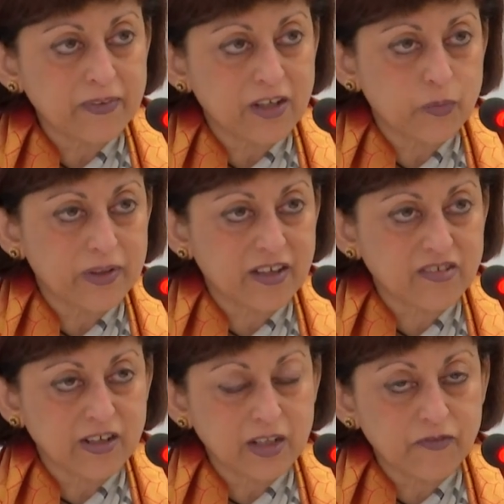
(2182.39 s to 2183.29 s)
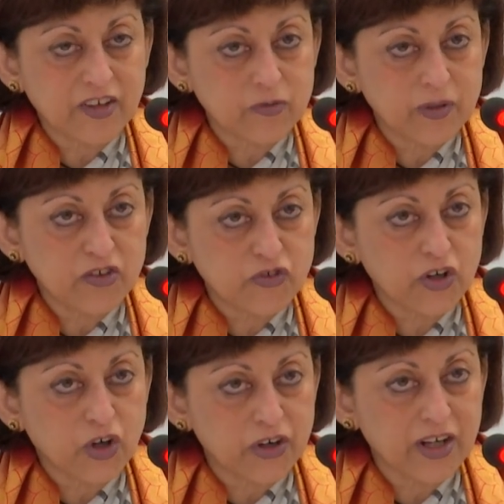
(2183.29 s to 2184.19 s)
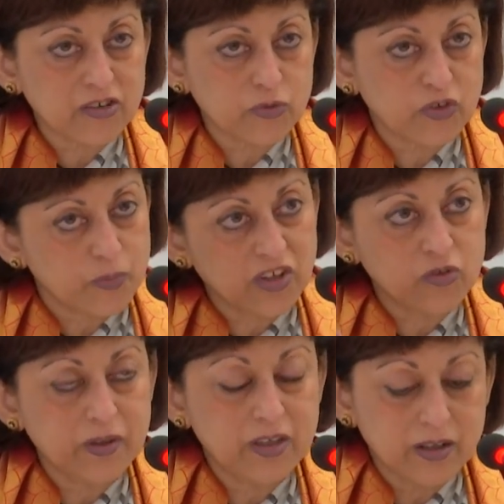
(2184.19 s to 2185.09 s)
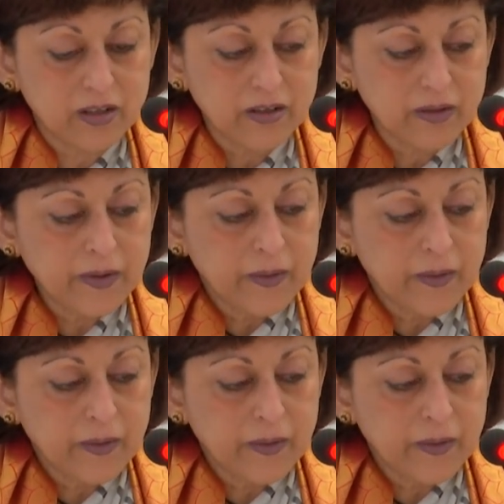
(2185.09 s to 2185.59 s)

that the External Affairs Ministry conducts, which brings me here,